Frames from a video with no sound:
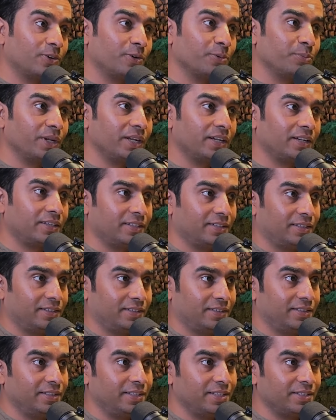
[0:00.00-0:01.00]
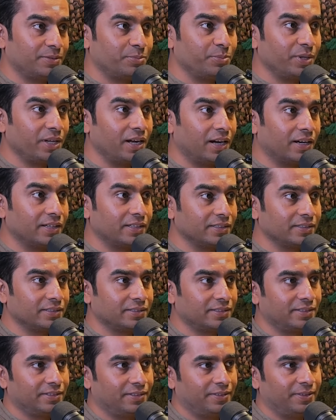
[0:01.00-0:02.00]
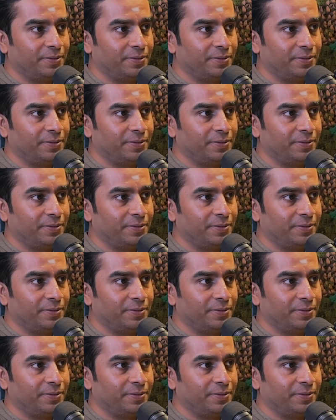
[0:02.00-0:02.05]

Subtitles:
to meet these big artists,